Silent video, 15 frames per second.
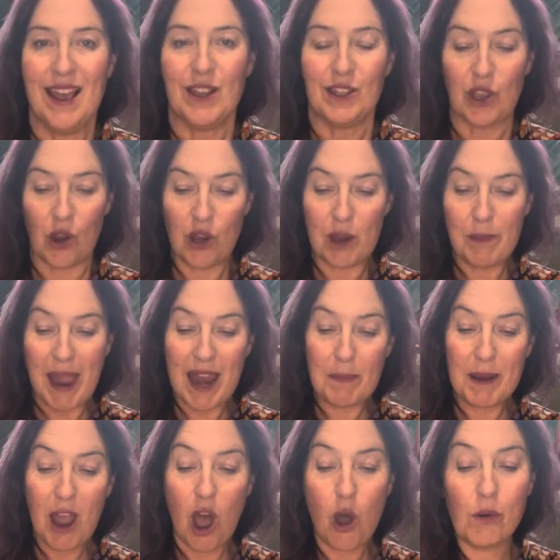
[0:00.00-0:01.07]
So you may
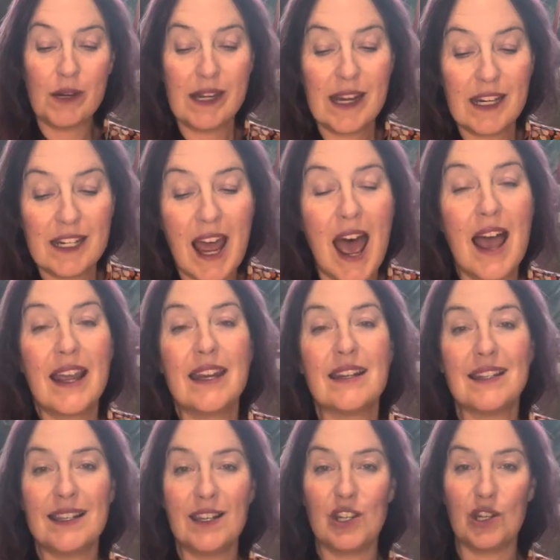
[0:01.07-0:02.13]
be holding your tongue in a
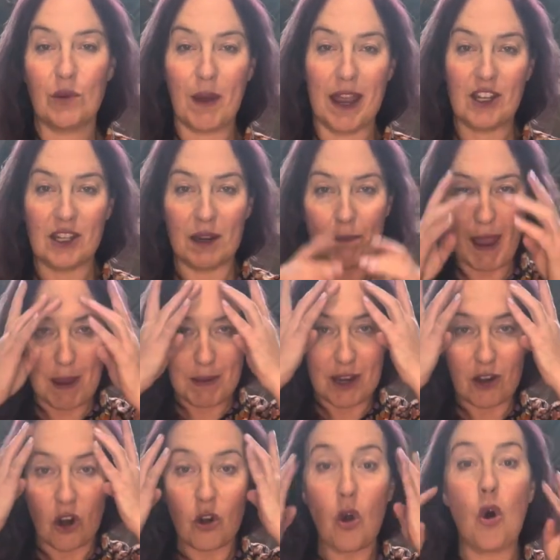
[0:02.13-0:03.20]
situation, maybe
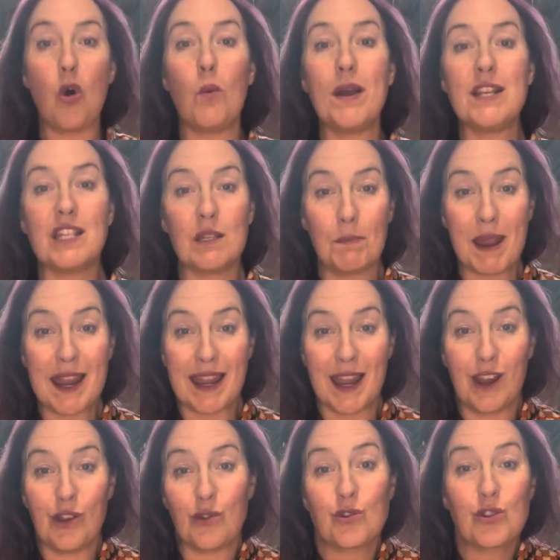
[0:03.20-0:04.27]
you're not always
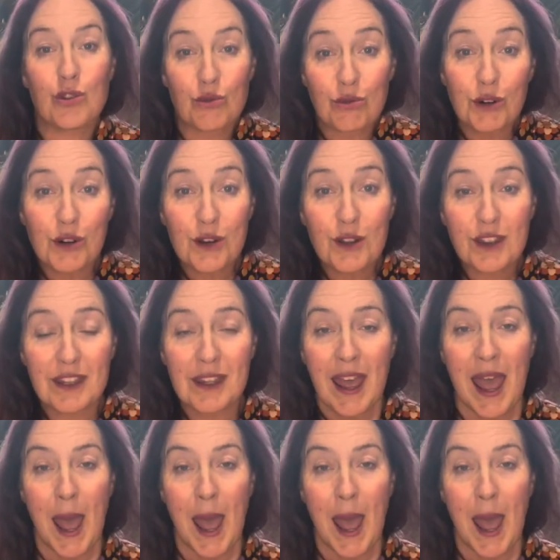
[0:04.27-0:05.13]
speaking your truth,